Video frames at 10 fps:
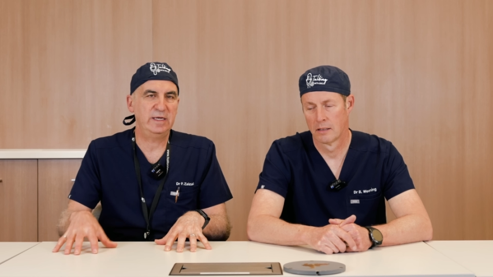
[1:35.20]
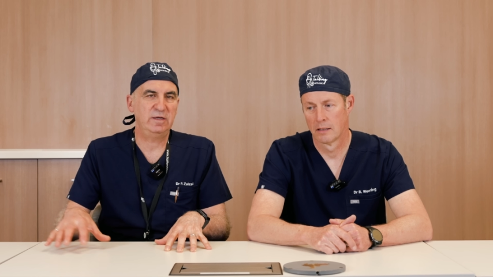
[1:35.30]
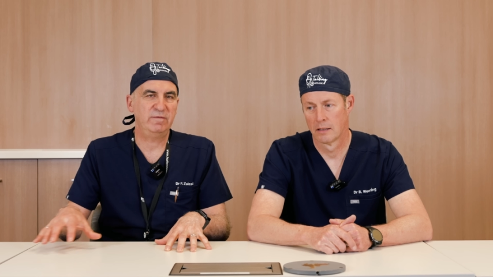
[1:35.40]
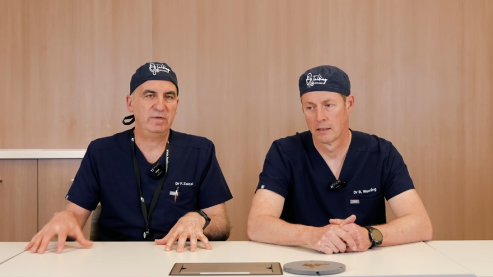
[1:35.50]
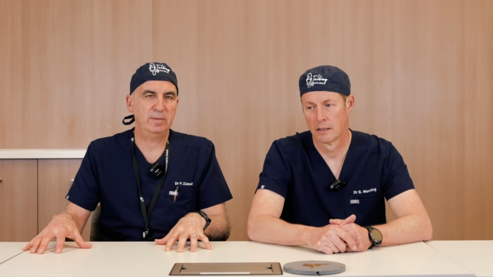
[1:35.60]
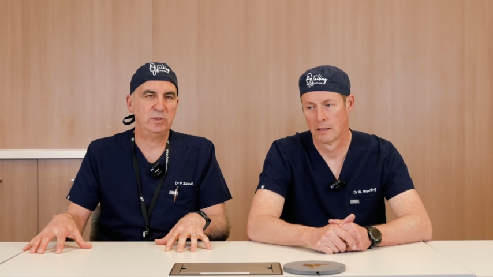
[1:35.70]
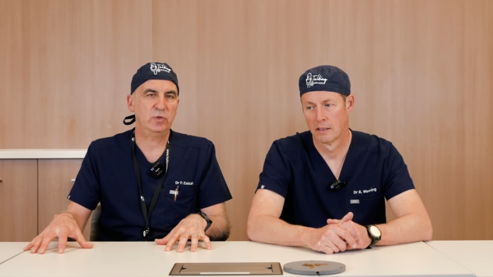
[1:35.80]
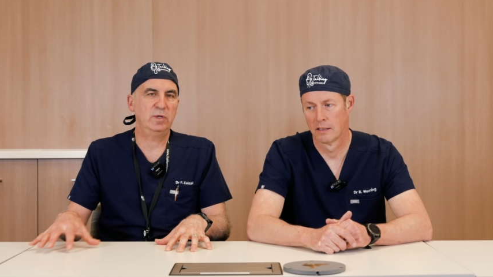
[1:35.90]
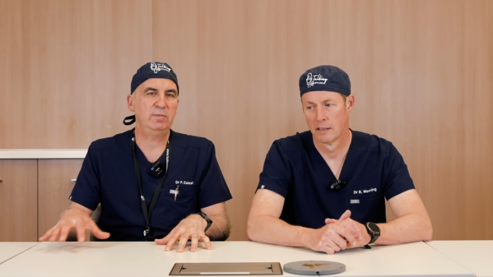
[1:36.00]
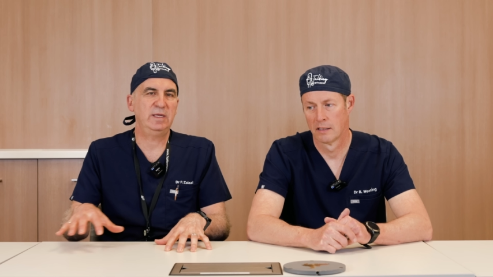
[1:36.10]

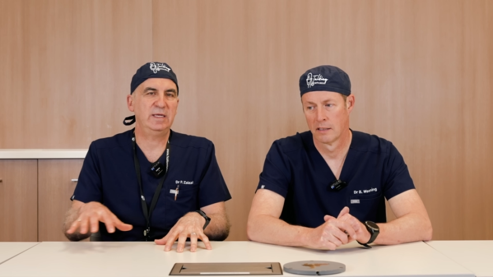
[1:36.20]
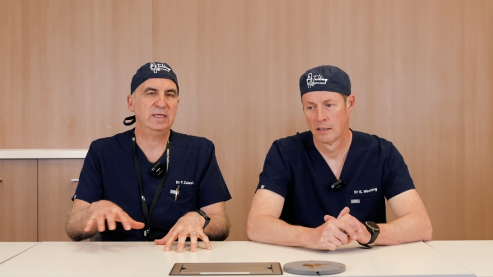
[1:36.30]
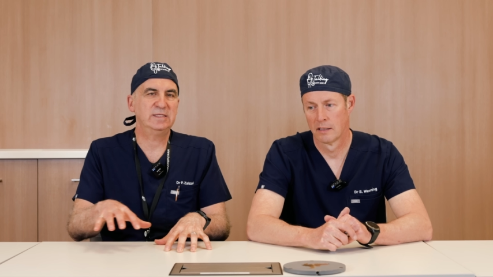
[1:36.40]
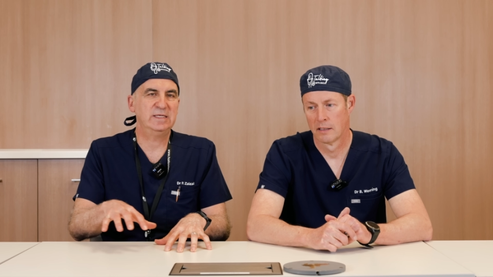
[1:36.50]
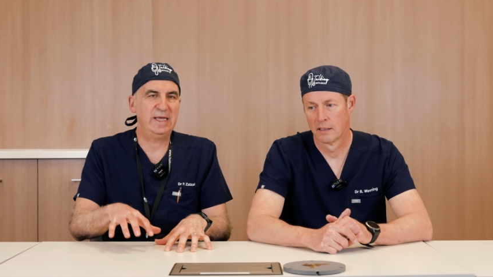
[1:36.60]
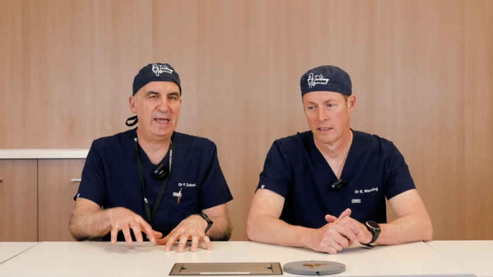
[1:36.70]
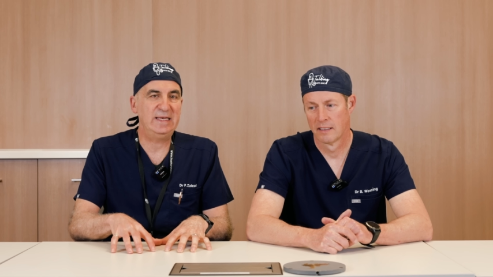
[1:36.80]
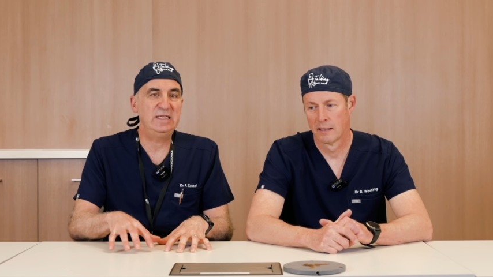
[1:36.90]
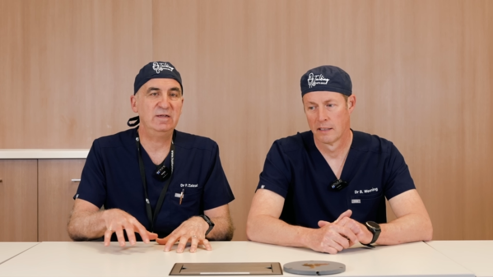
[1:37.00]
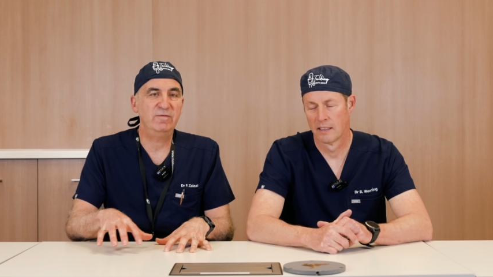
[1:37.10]
Speaker 1: anti-inflammatory, meaning it's an
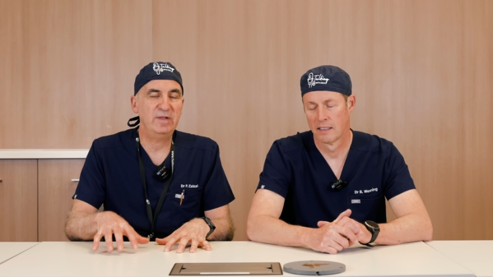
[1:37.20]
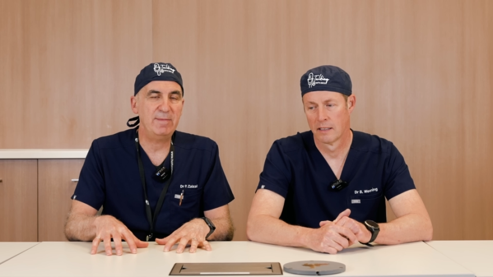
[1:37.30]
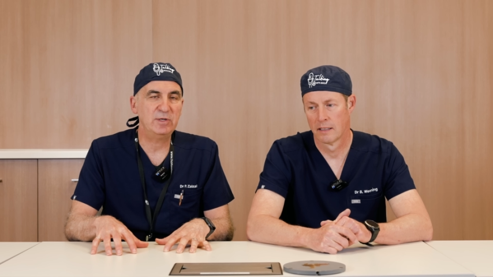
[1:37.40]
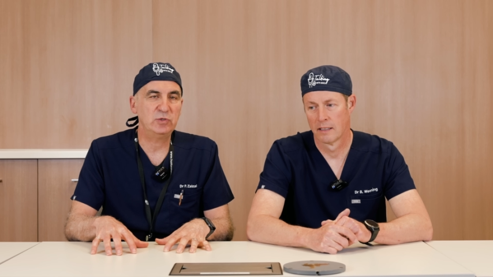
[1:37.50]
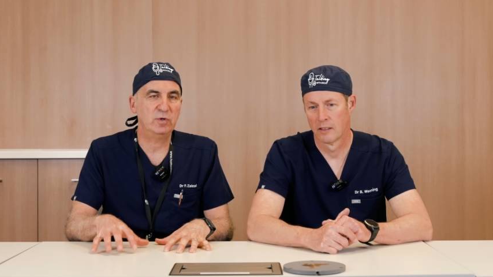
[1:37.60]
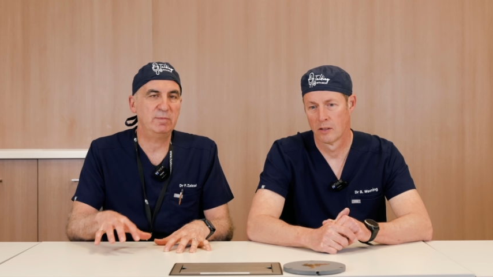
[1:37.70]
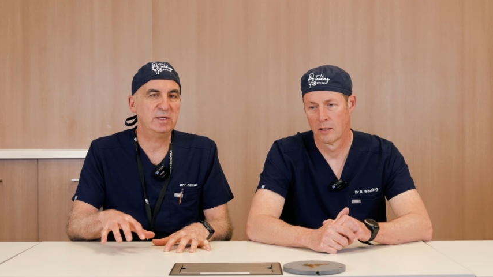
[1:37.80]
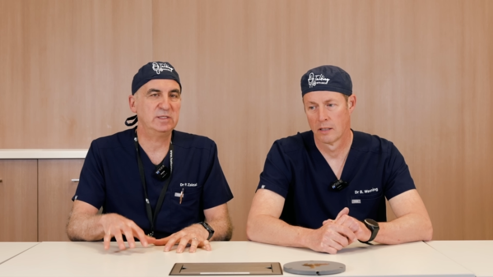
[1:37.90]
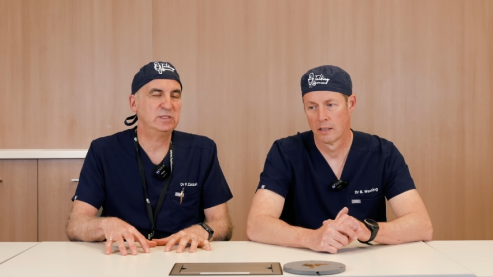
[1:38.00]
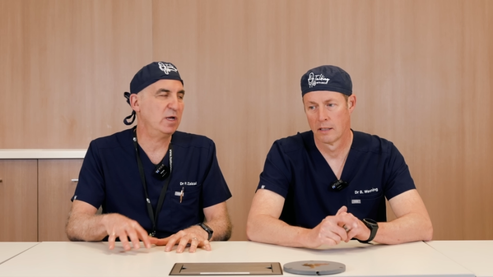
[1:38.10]
anti-inflammatory, but
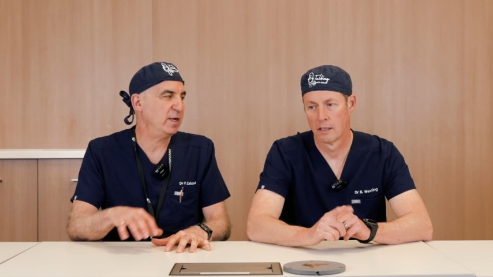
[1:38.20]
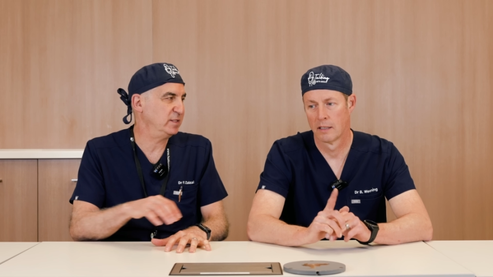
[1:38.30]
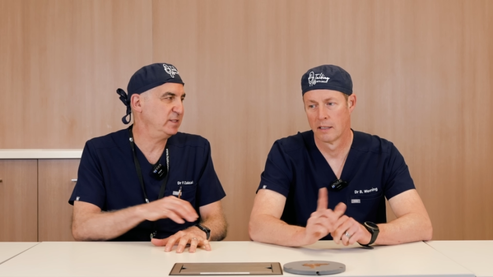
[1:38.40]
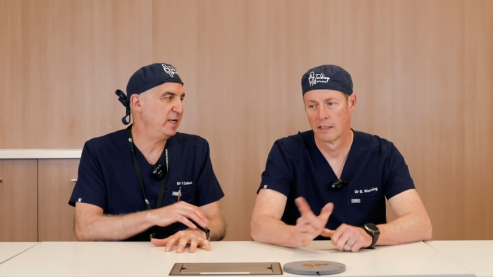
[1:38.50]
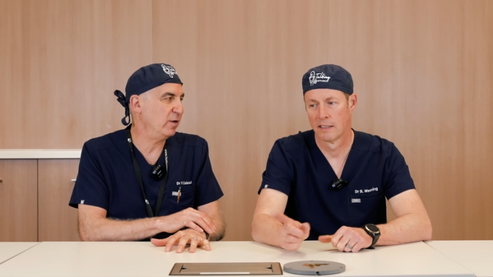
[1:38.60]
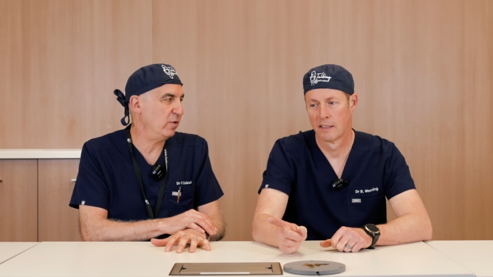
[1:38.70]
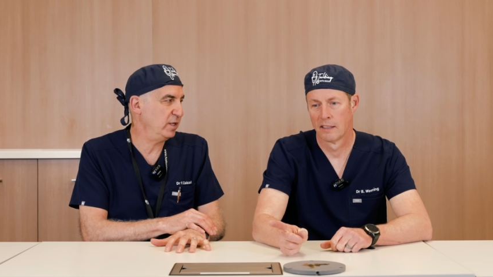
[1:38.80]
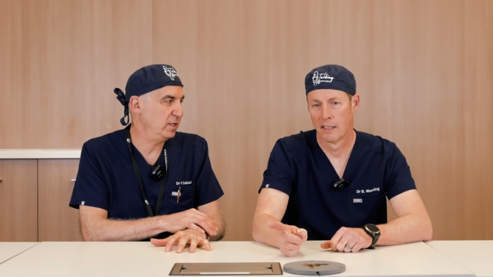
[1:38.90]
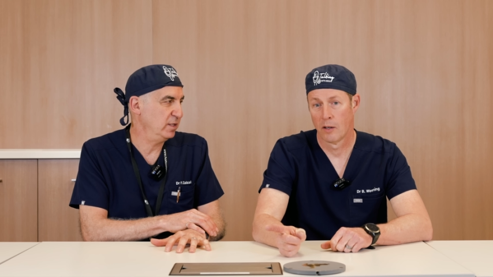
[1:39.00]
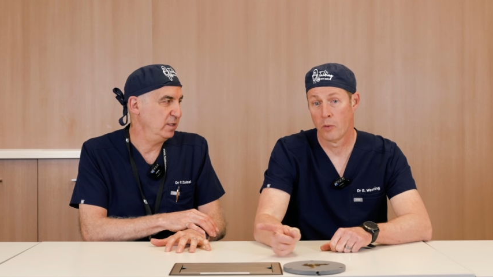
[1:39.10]
it's not a
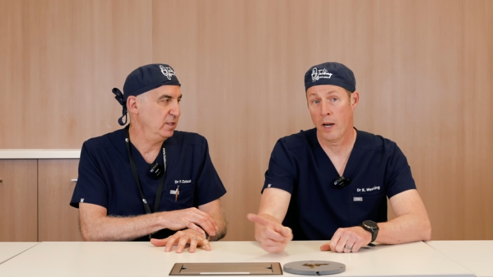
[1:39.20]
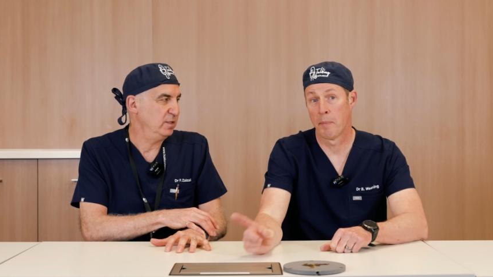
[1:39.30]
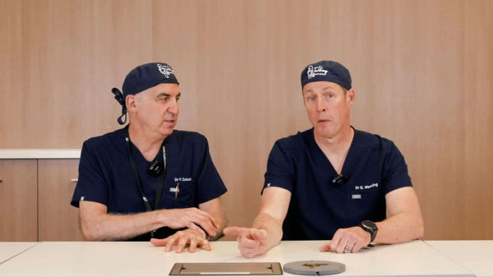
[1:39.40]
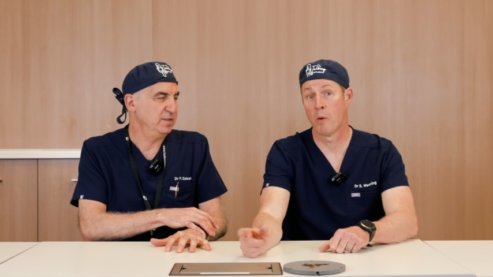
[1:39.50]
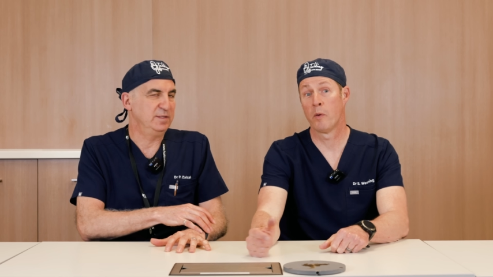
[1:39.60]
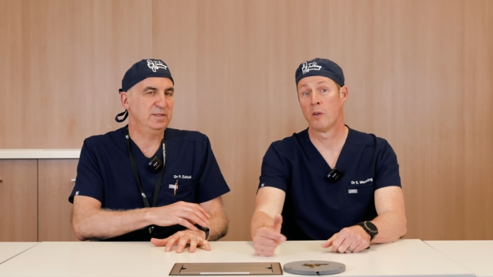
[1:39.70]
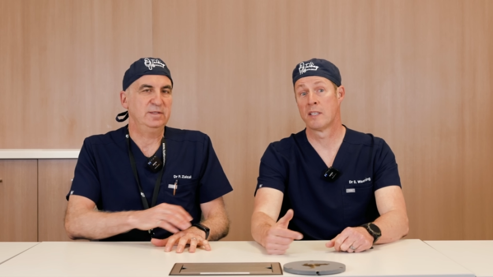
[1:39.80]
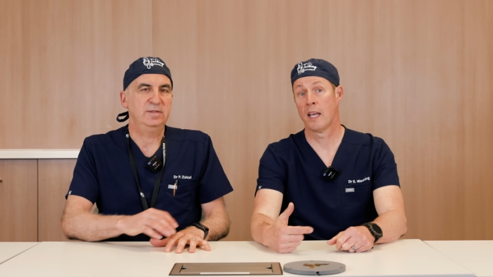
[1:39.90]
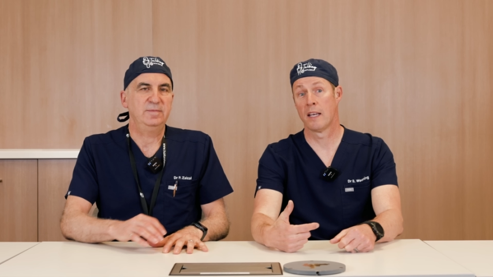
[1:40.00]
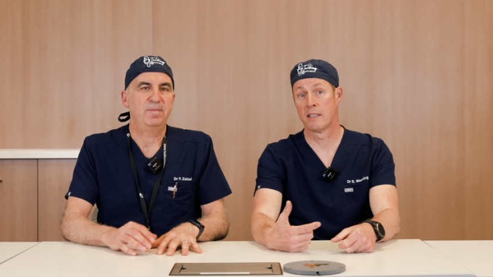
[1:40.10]
steroid.
Speaker 2: Right, and what we would
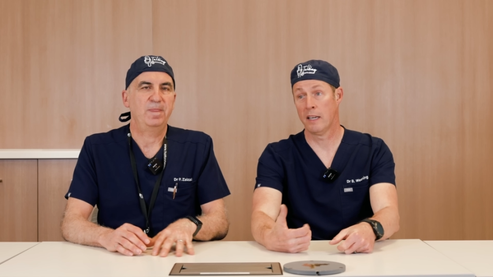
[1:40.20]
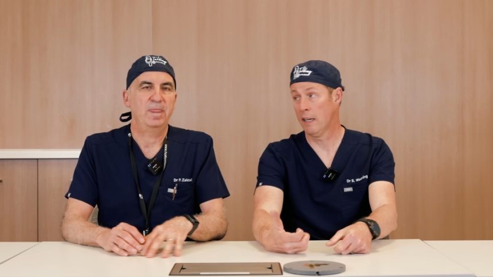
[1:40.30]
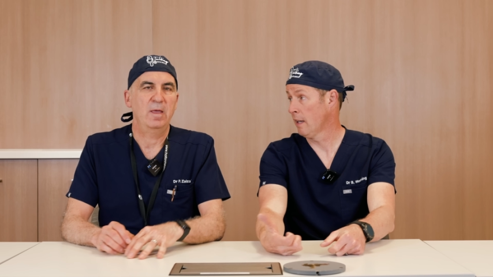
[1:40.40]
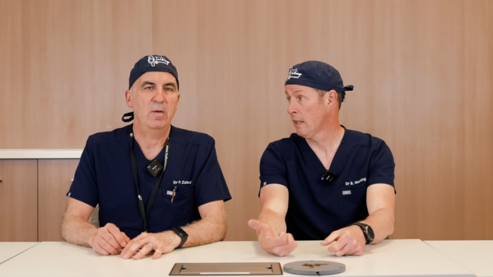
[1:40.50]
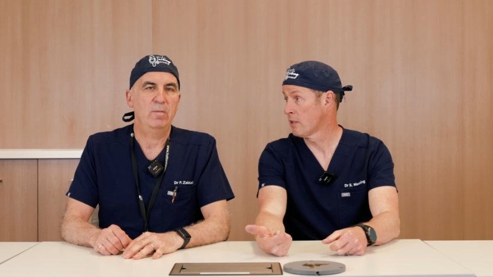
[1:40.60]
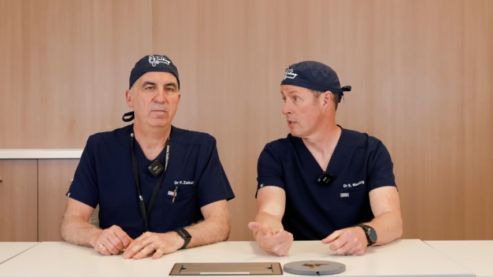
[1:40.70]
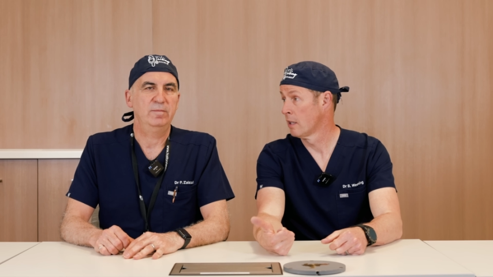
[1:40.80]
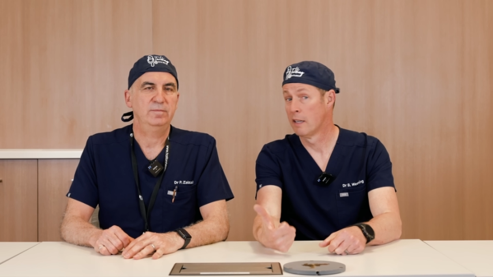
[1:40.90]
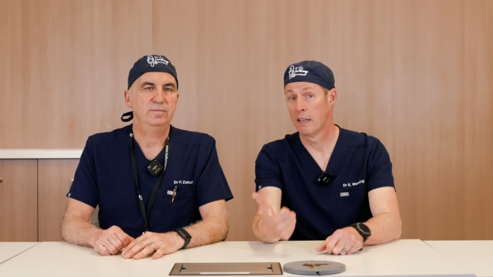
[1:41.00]
say is that it is